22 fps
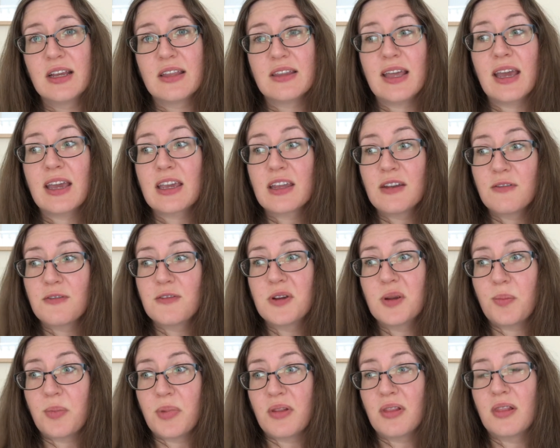that can free
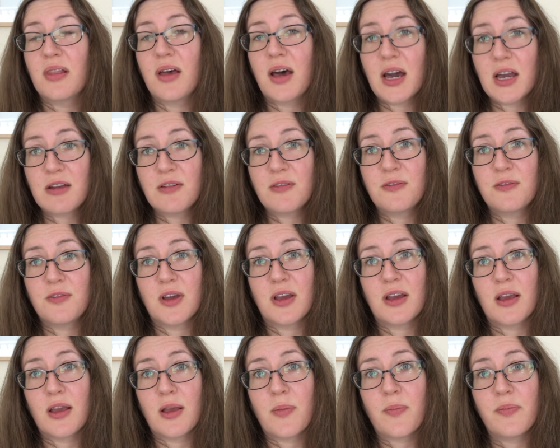up a lot of,
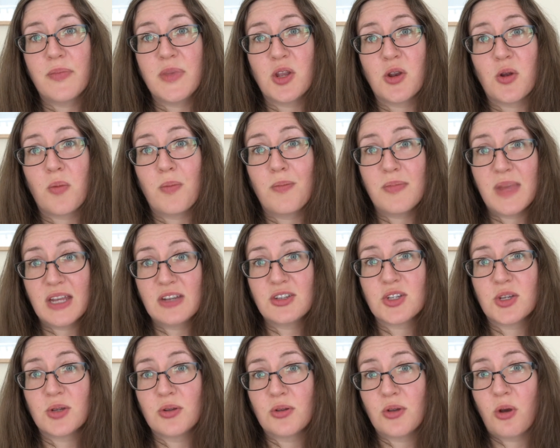
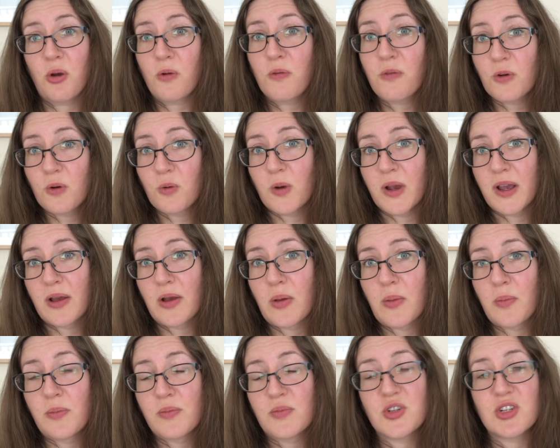mental
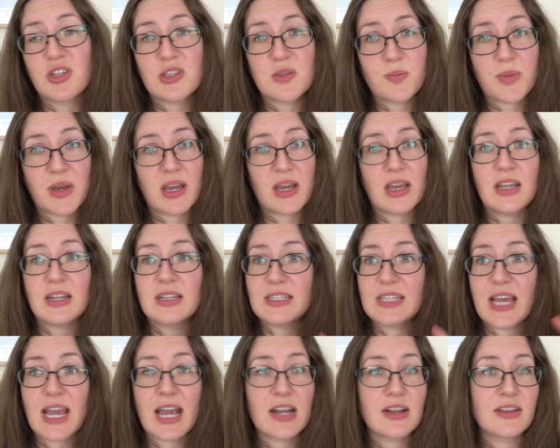overwhelm just by
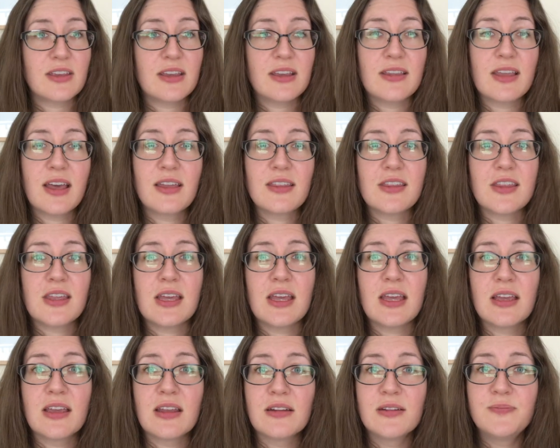tackling that
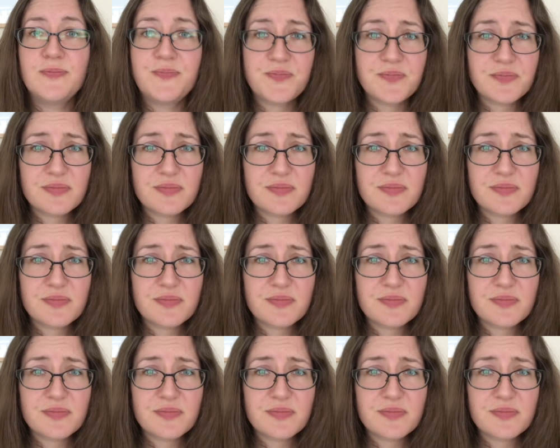thing. And